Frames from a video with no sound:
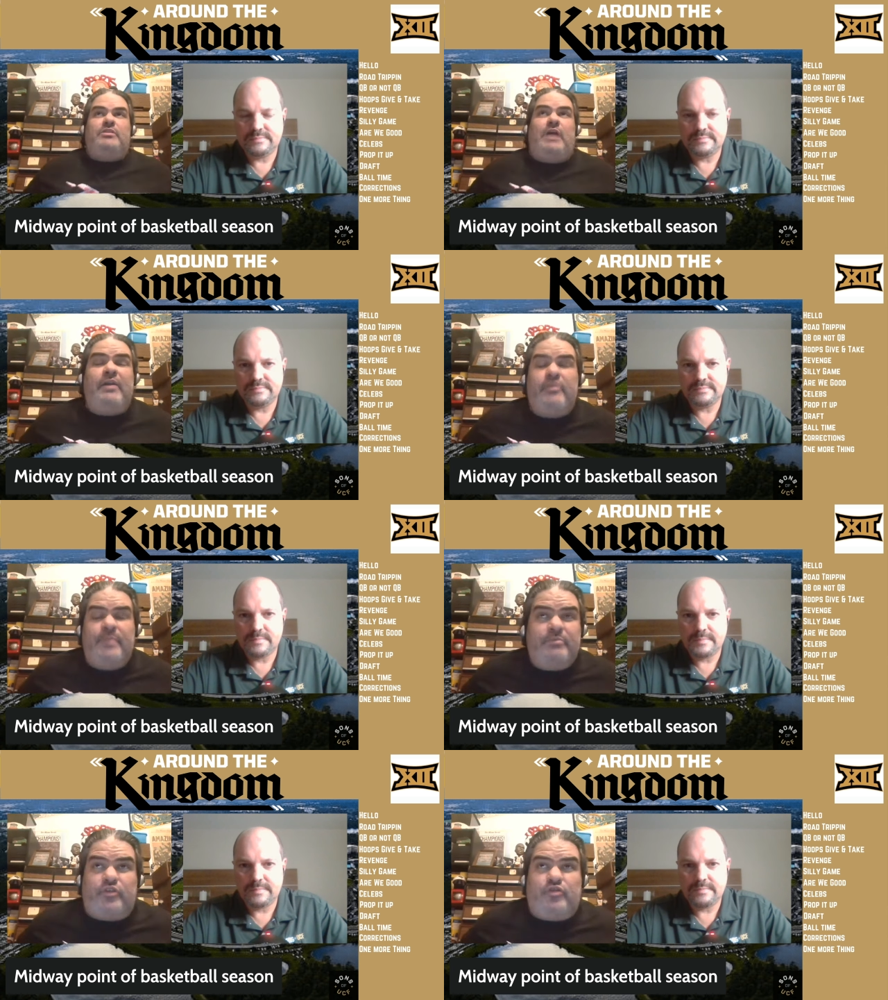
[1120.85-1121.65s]
Speaker 1: I
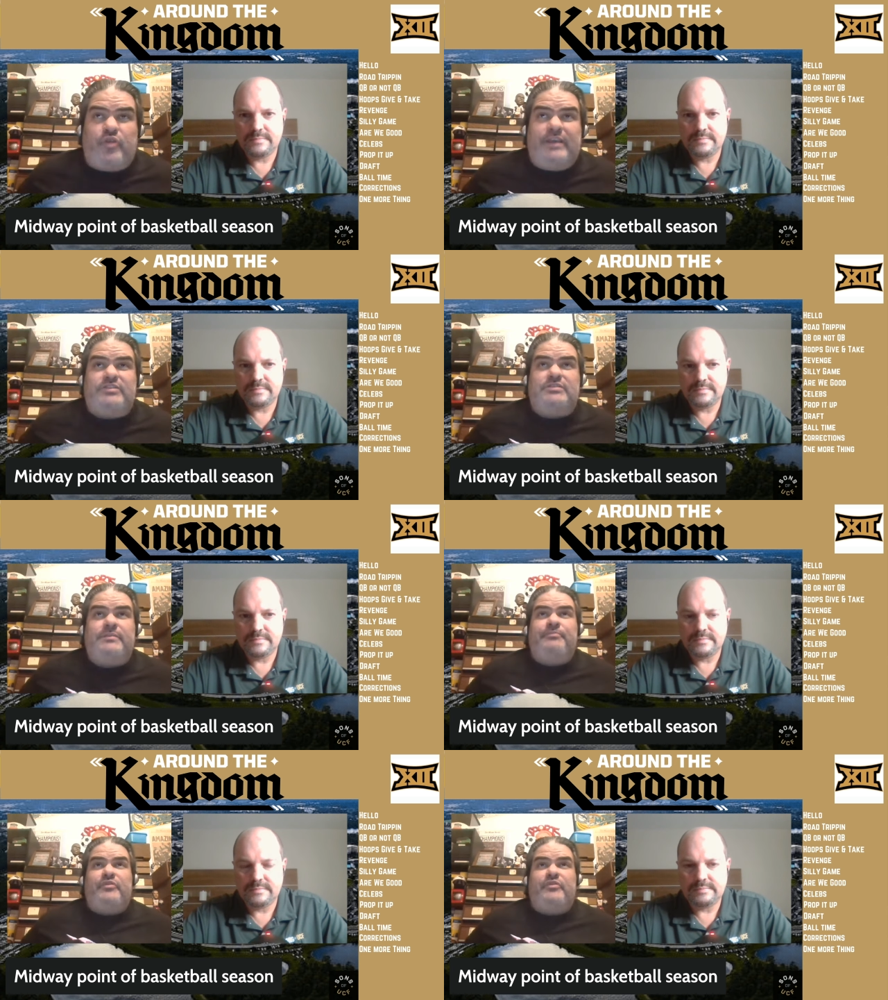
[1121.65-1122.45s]
remember, Trace,
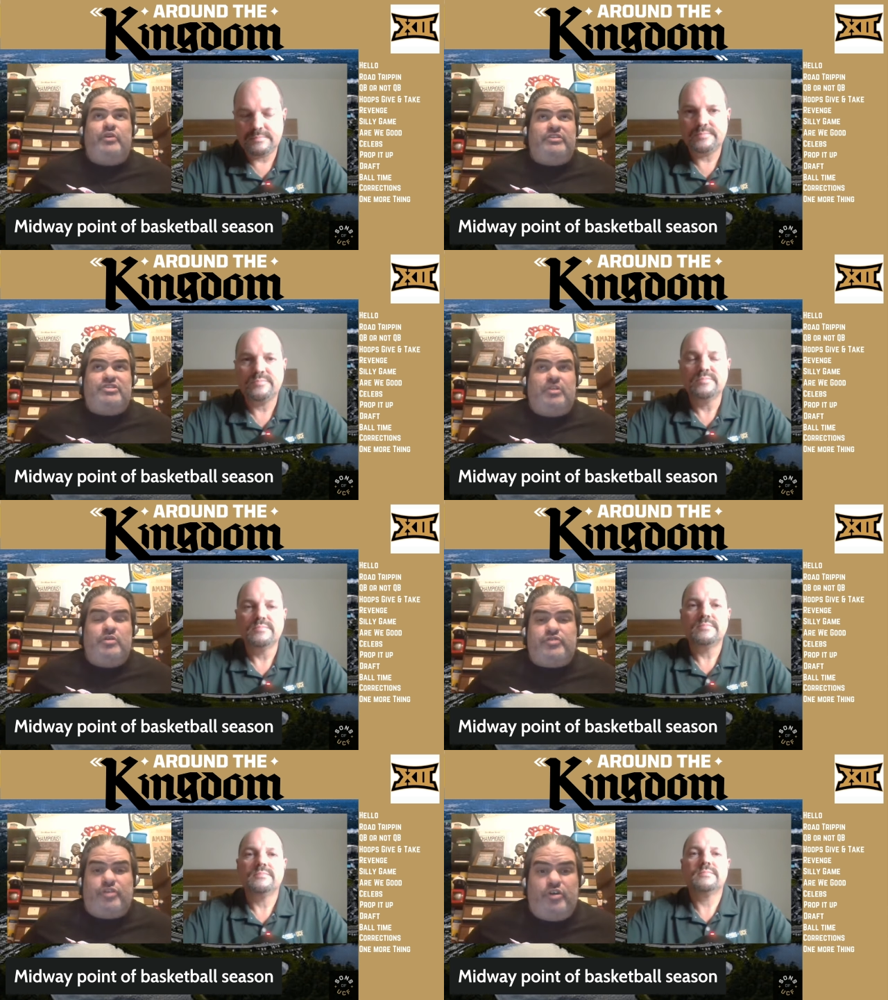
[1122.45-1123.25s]
full
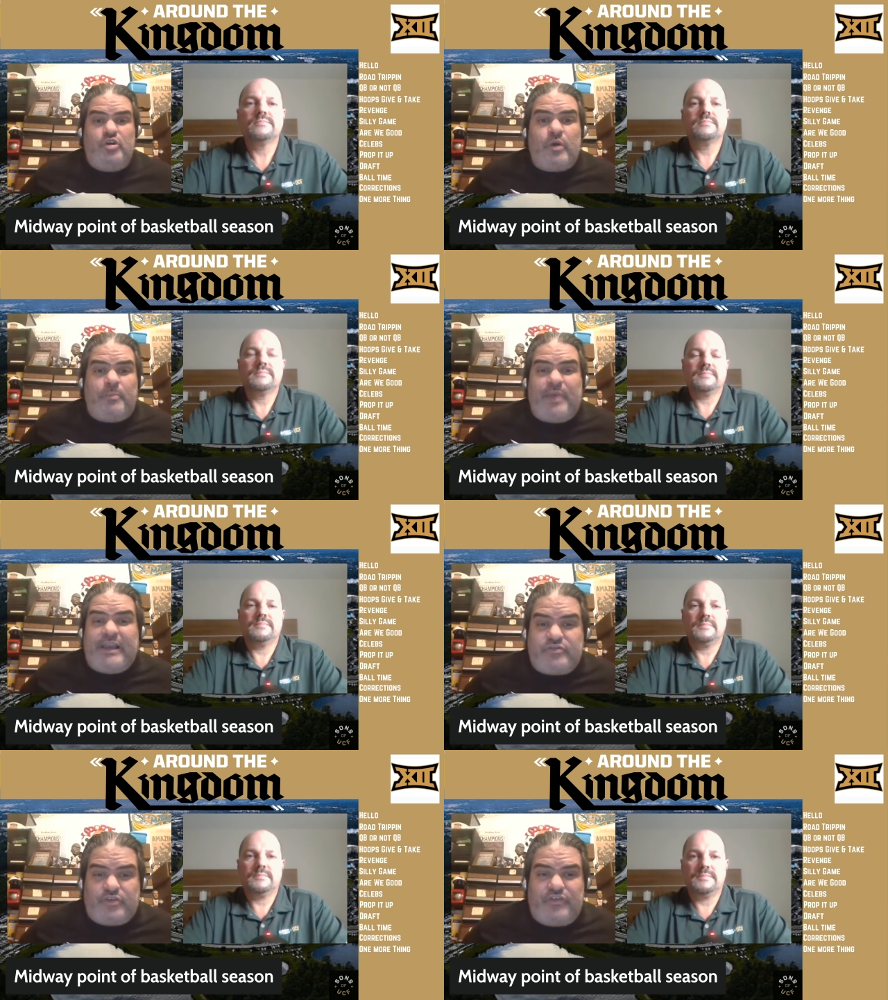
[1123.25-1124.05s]
disclosure, you were
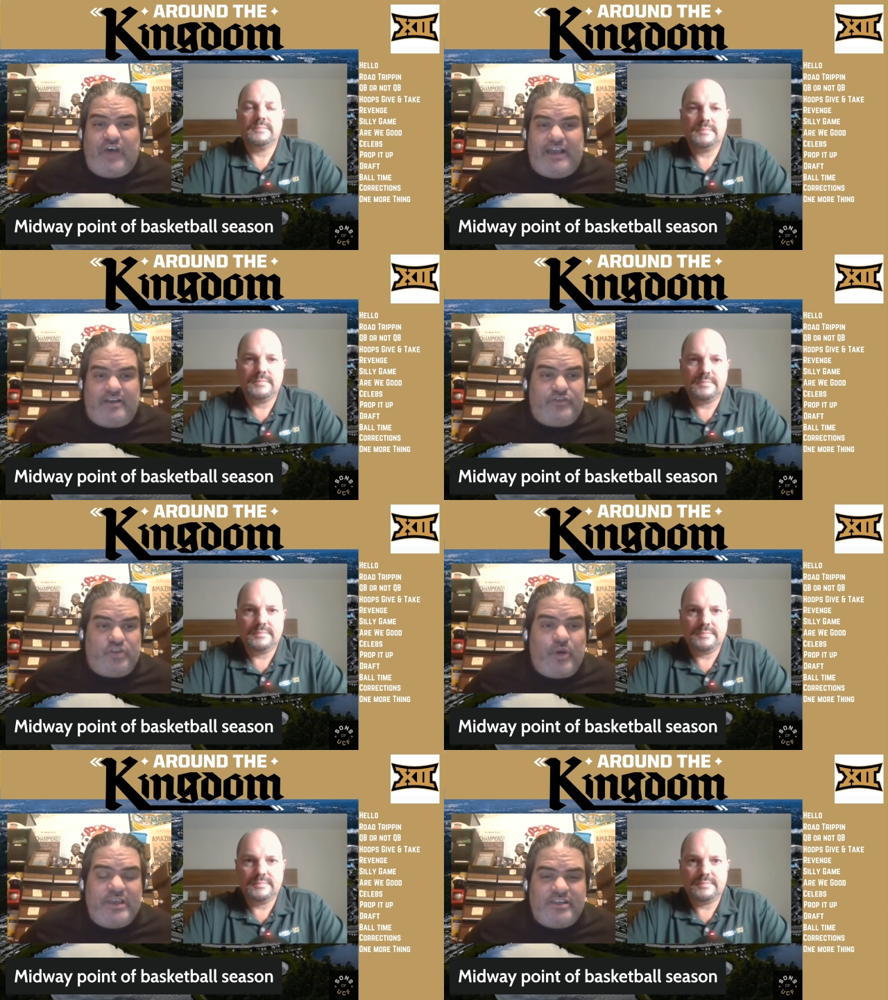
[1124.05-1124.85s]
petrified of
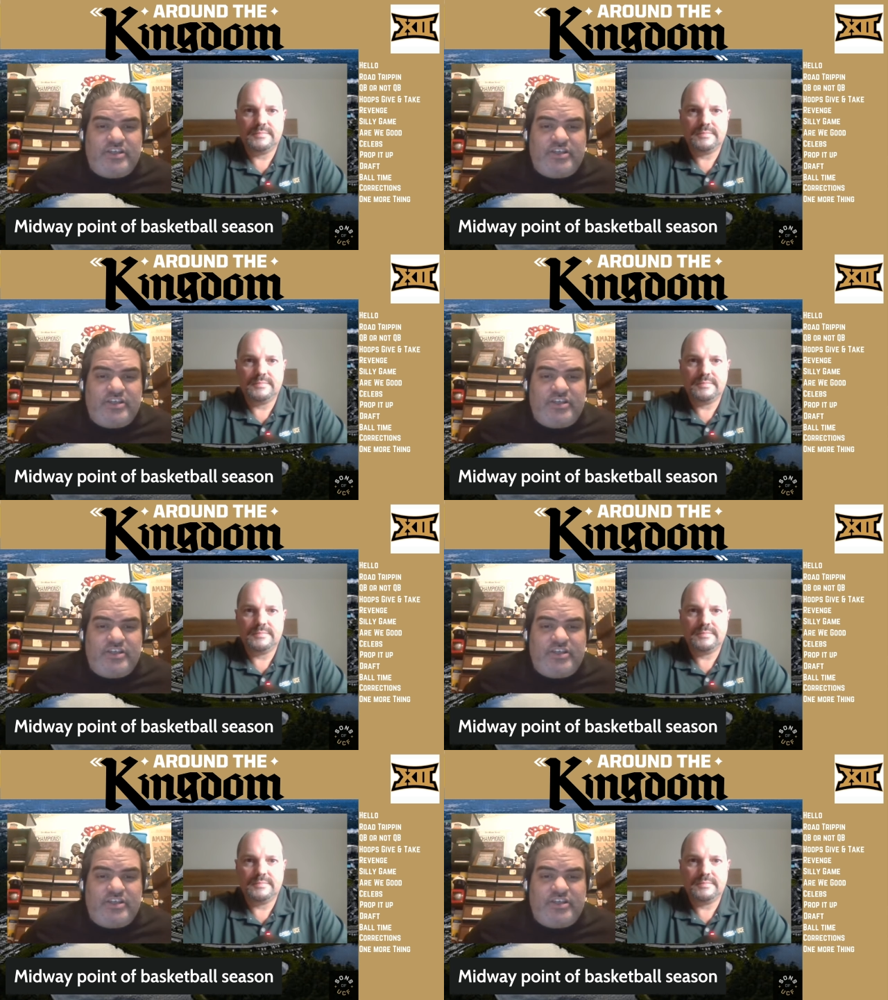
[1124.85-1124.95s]
doing